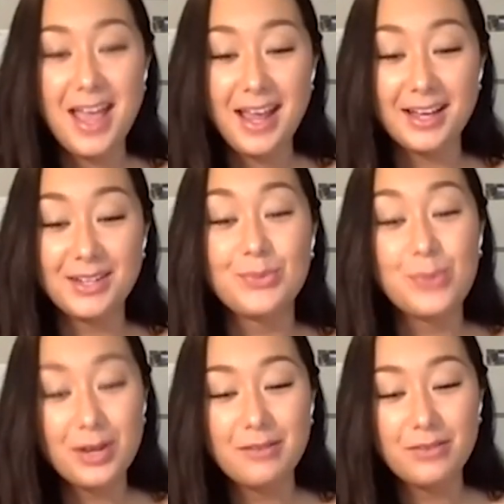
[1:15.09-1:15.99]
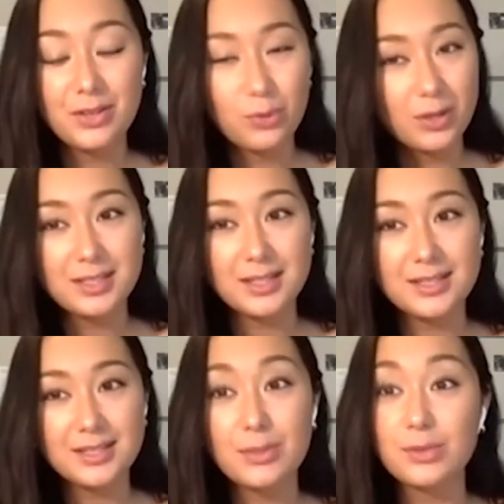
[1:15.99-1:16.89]
And one of the
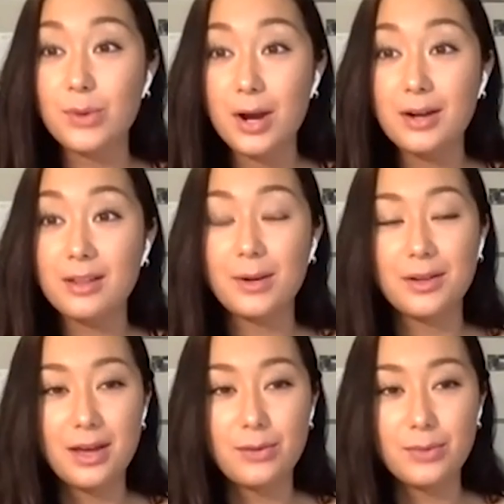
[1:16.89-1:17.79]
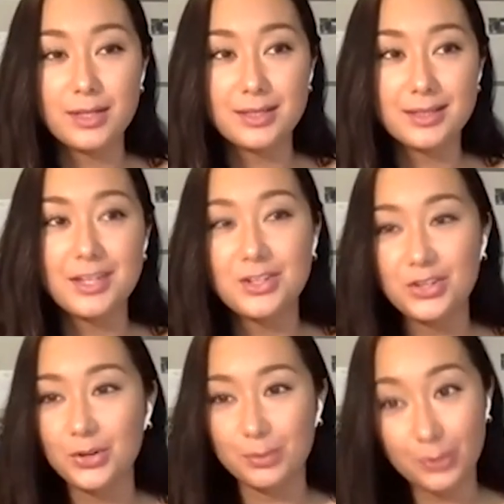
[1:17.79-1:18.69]
courses that was required as part of that was
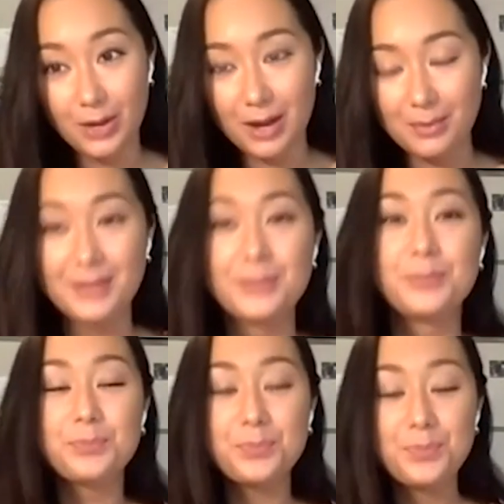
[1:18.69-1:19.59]
Intro to Programming.